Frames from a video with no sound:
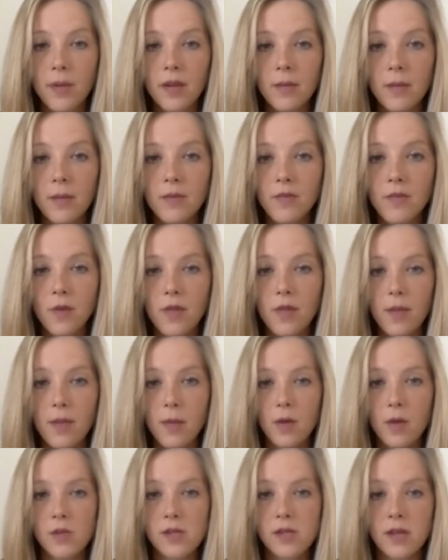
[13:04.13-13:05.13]
before they
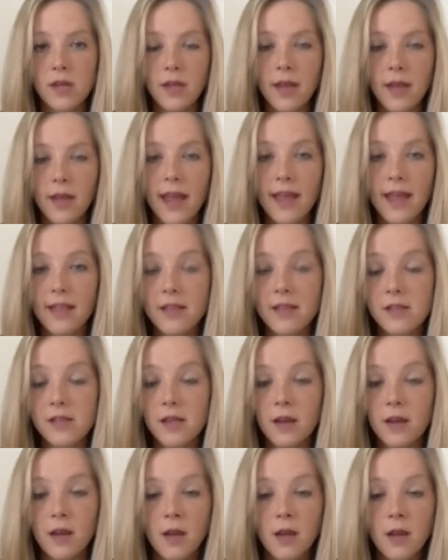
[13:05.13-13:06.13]
post it. Like, hey,
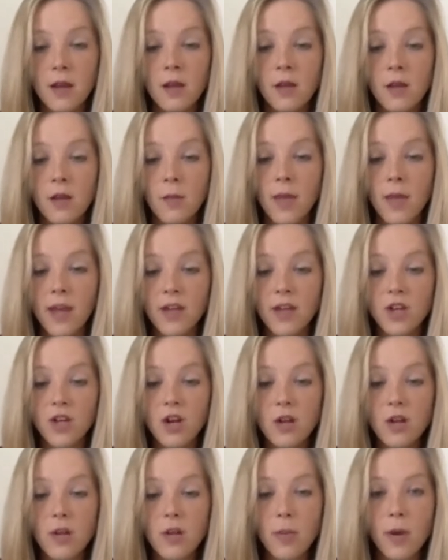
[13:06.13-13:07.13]
listen,
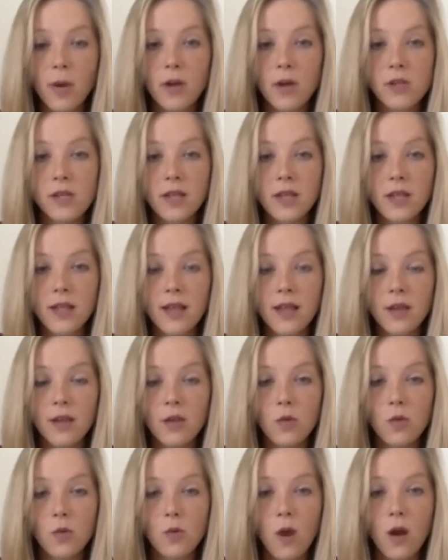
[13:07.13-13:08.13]
picture the person that
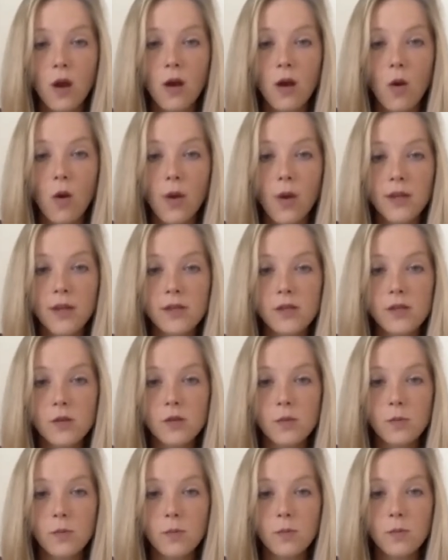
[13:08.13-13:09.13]
you are going
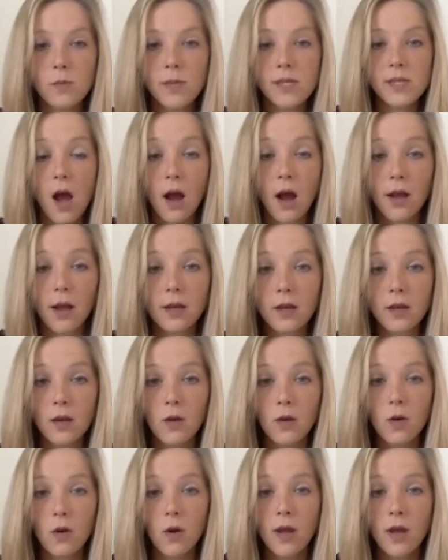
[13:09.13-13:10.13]
to be talking
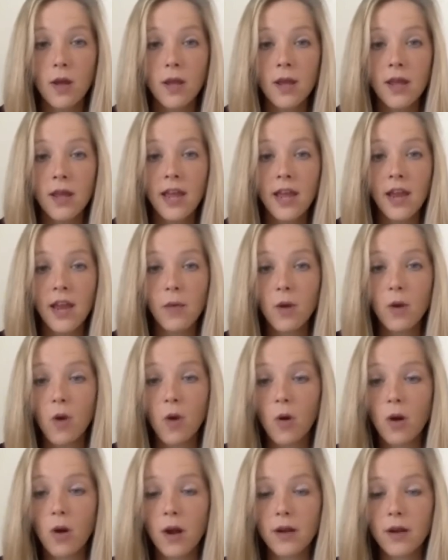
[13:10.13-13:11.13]
to, hit
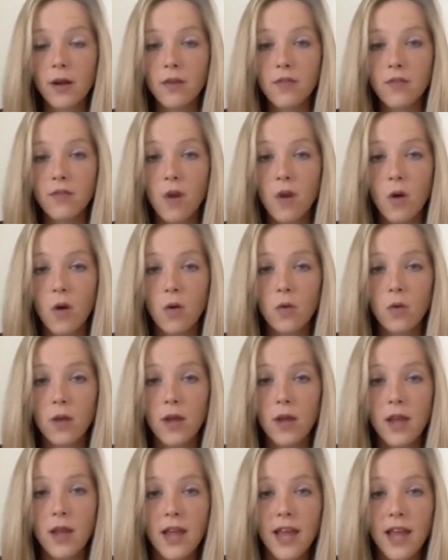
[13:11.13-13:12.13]
record on your phone,
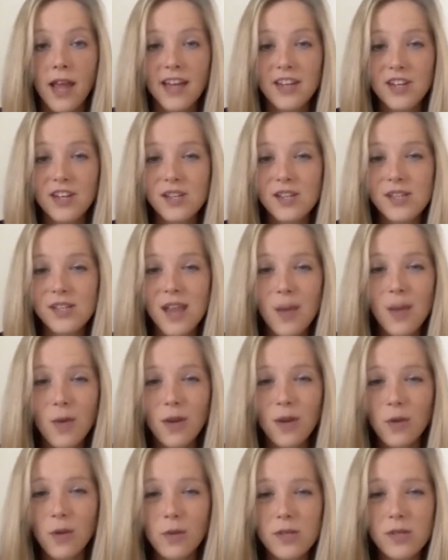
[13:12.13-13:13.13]
and just say what
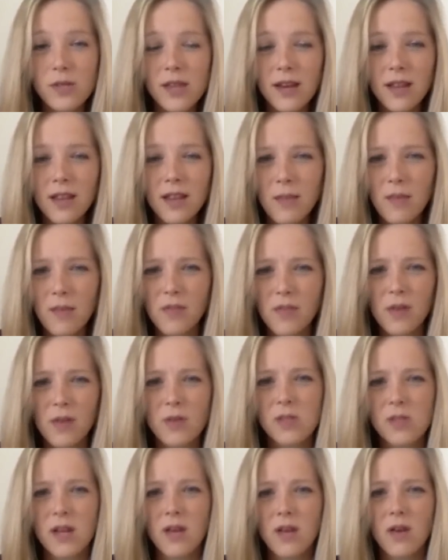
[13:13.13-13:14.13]
you would say to them if they're
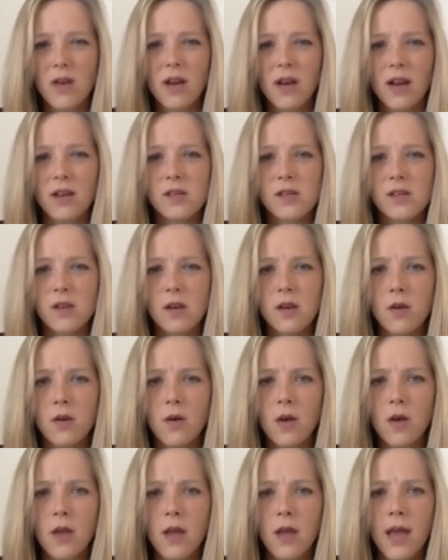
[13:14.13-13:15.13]
sitting right next to you.
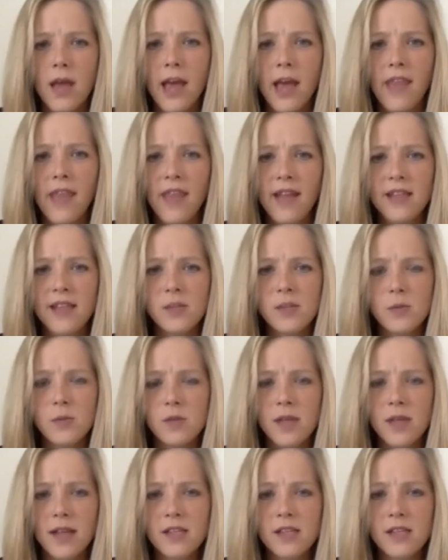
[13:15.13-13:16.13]
And
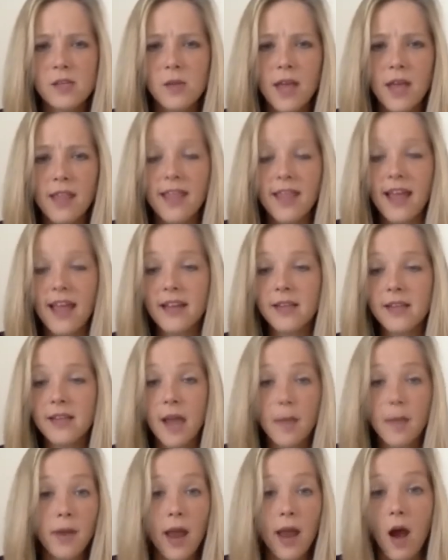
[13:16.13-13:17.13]
and then
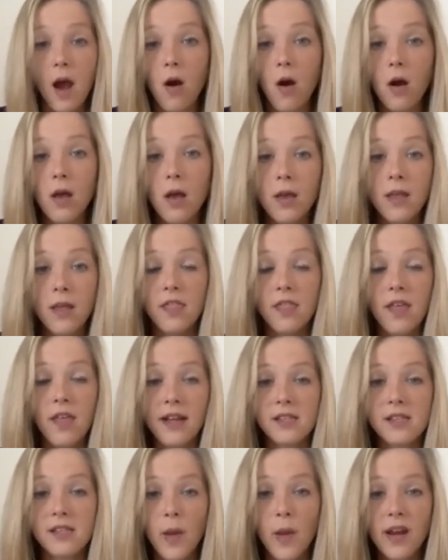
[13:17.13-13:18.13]
type it out.
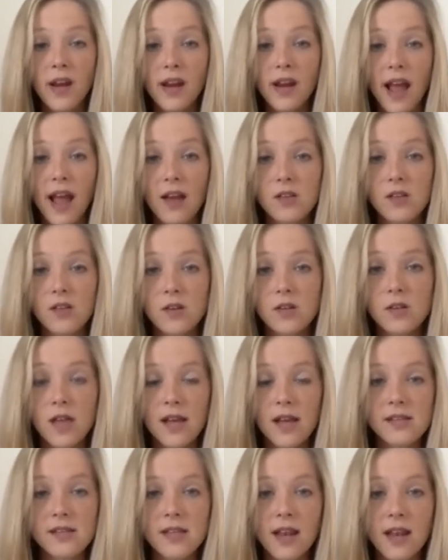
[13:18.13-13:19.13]
That's been an
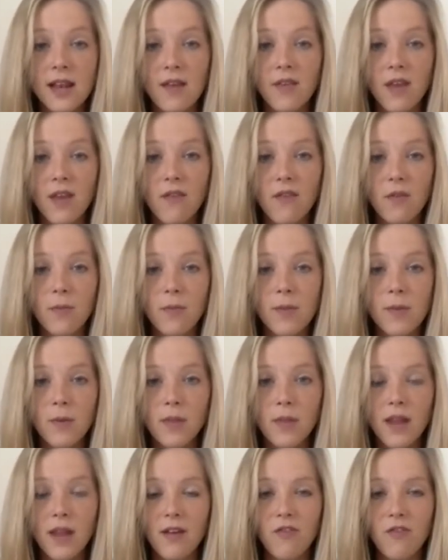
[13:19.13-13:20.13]
exercise that I've given people
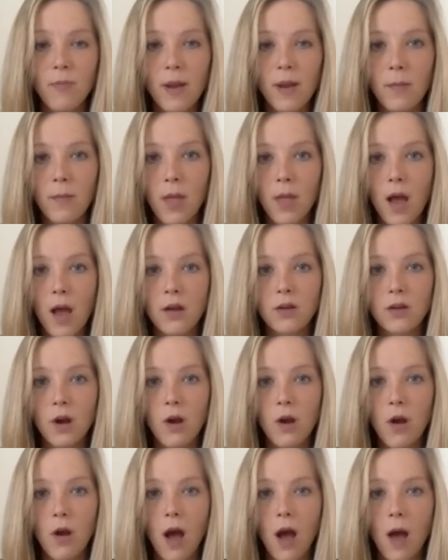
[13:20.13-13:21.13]
that have been blocked
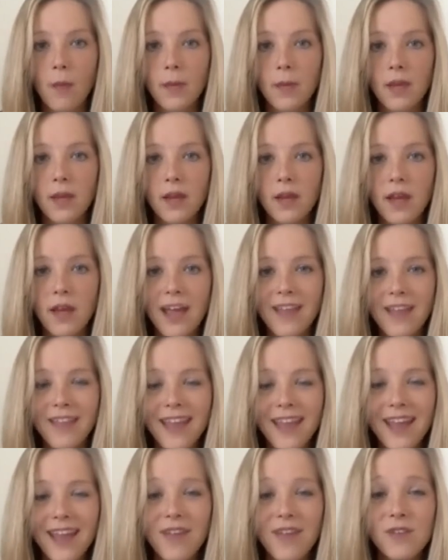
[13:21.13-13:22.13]
around copy, and
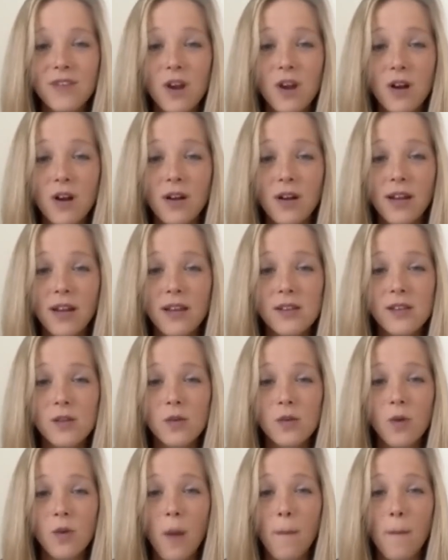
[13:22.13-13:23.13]
they have turned
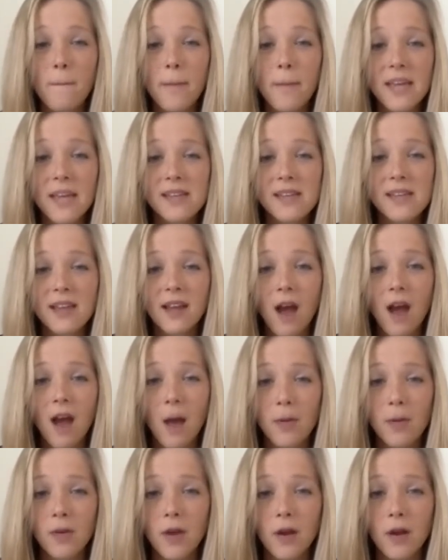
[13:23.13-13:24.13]
into amazing
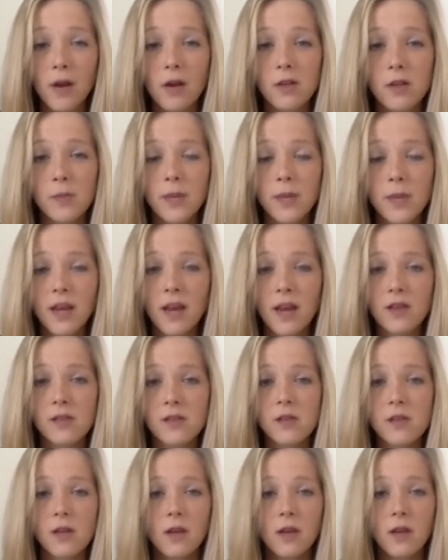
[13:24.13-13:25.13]
copywriters
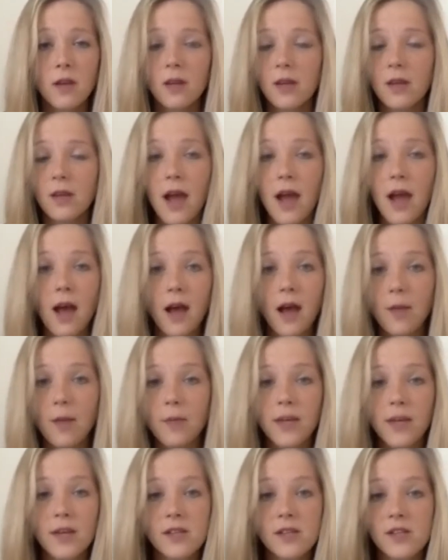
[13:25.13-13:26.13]
because
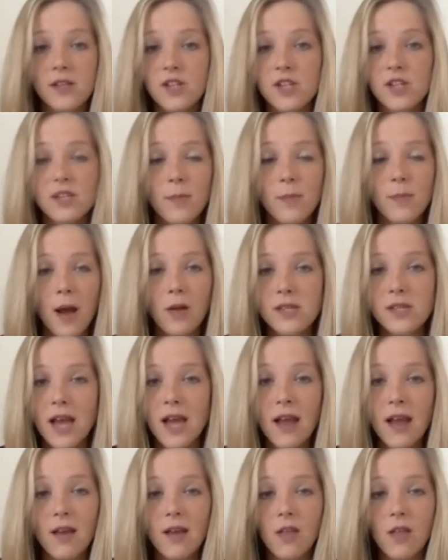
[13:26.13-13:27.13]
it's just about
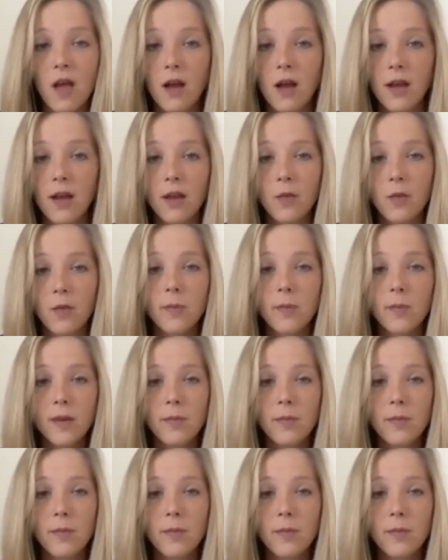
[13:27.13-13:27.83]
dialoguing with people.